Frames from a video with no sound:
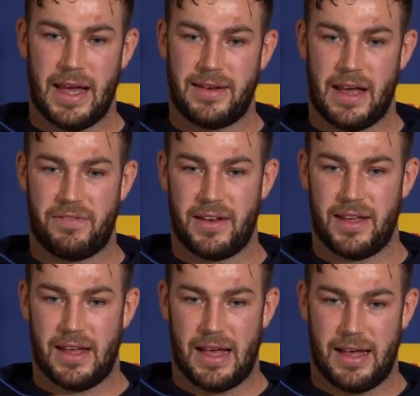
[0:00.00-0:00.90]
Yeah,
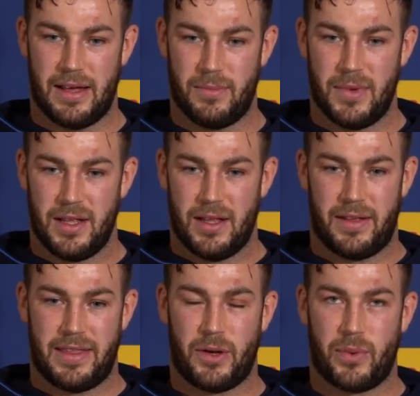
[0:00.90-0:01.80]
definitely. Um, I
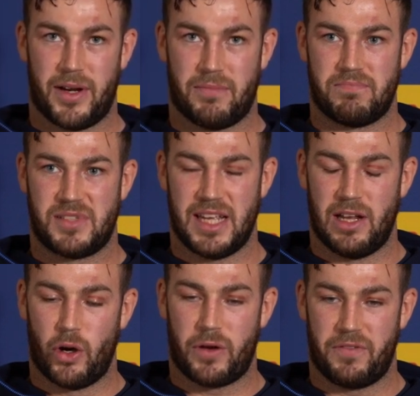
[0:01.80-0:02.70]
think we're still
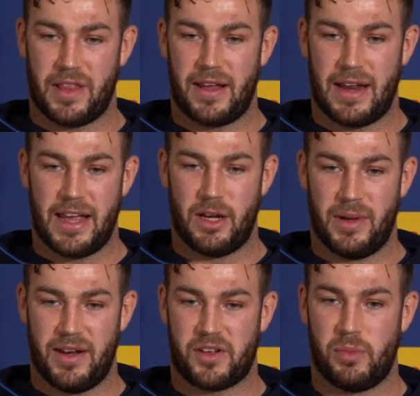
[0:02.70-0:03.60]
looking for that 80
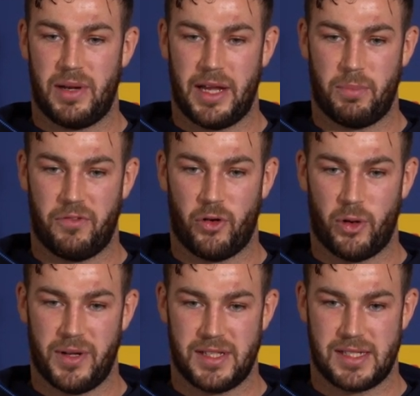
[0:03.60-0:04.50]
minute complete
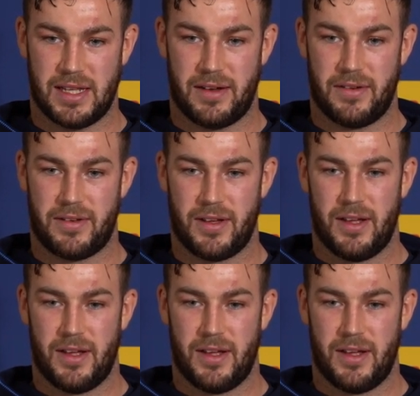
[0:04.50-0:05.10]
performance, and